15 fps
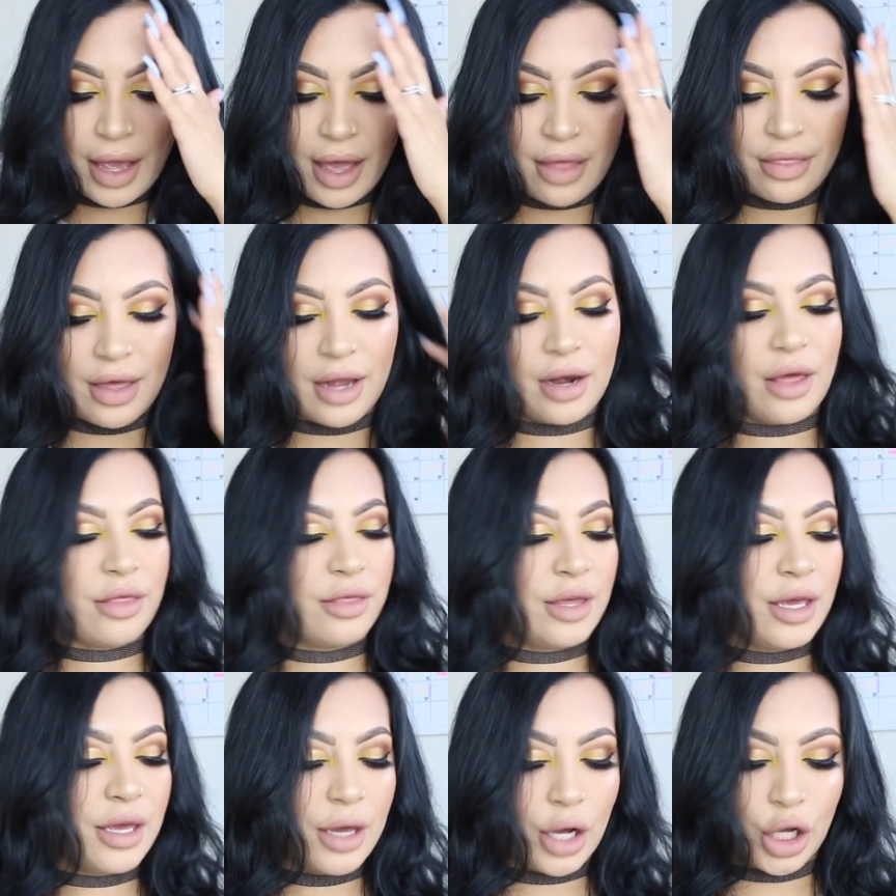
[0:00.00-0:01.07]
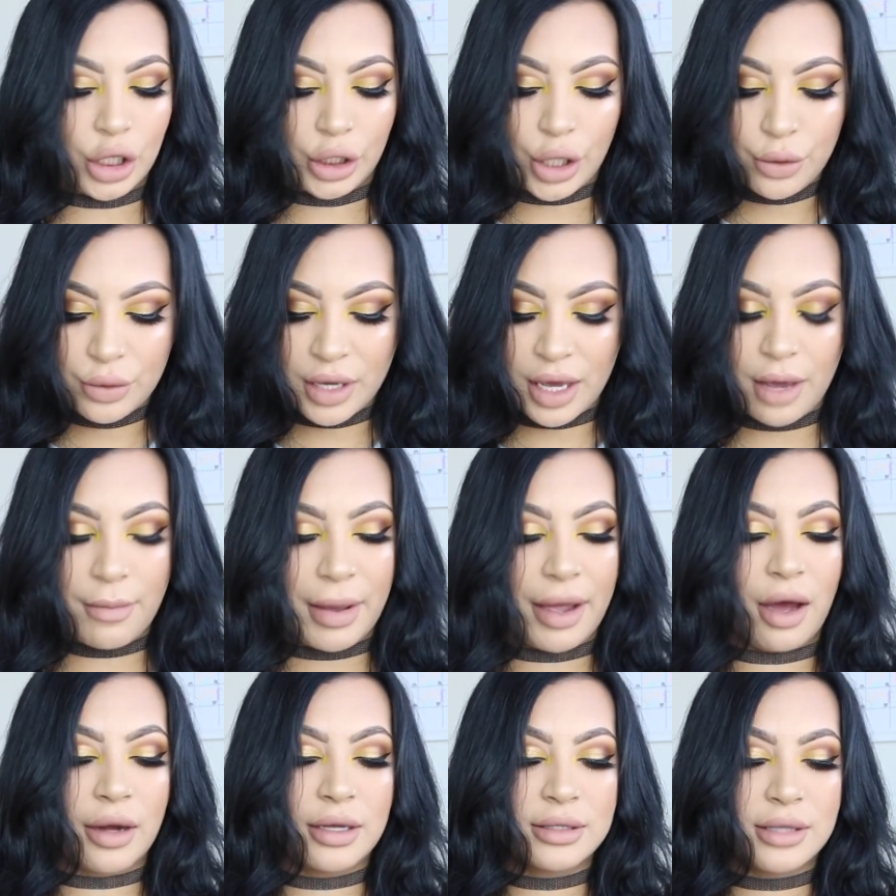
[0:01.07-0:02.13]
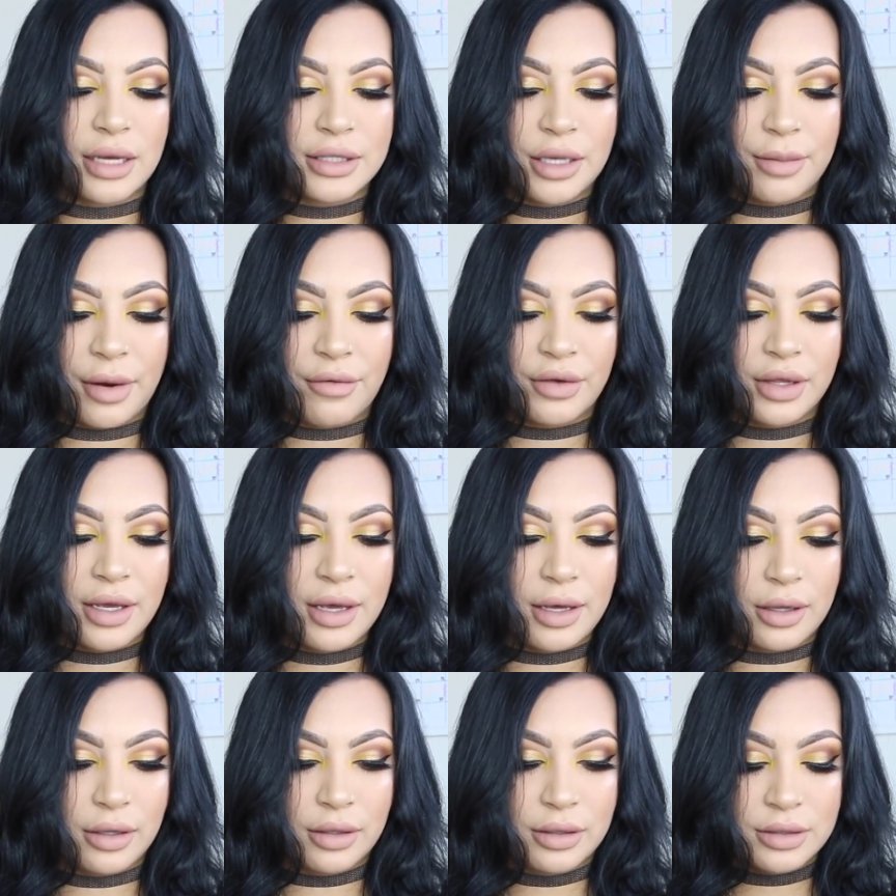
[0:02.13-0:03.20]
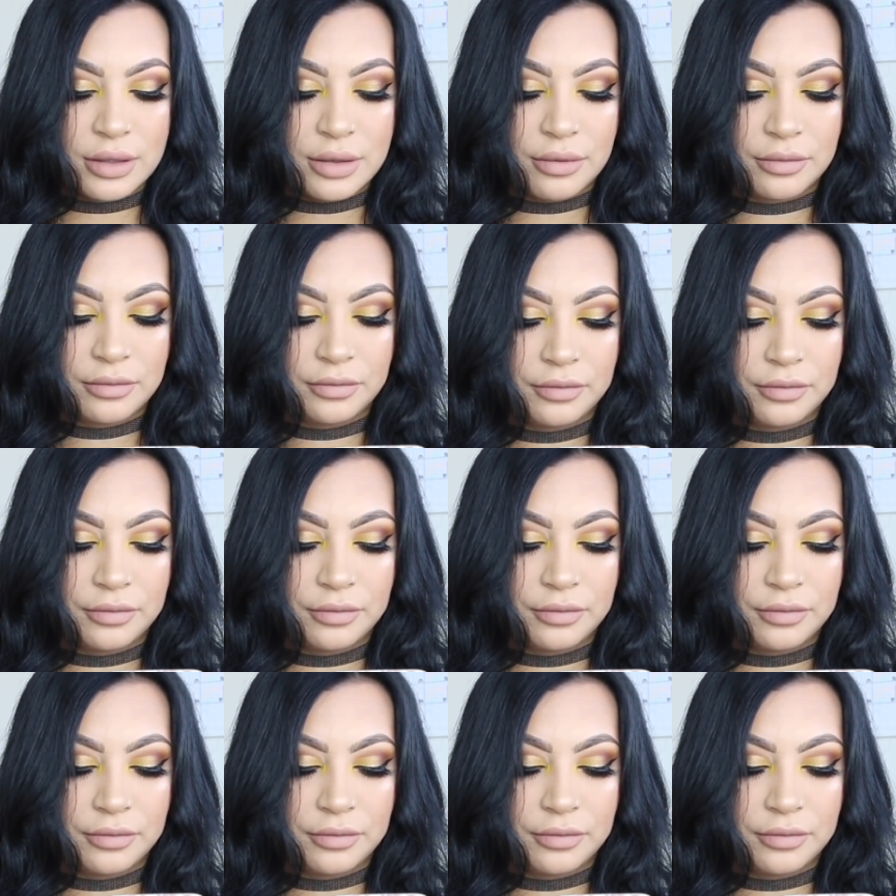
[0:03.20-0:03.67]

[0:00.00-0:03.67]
And then the Glow Kit by Anastasia Beverly Hills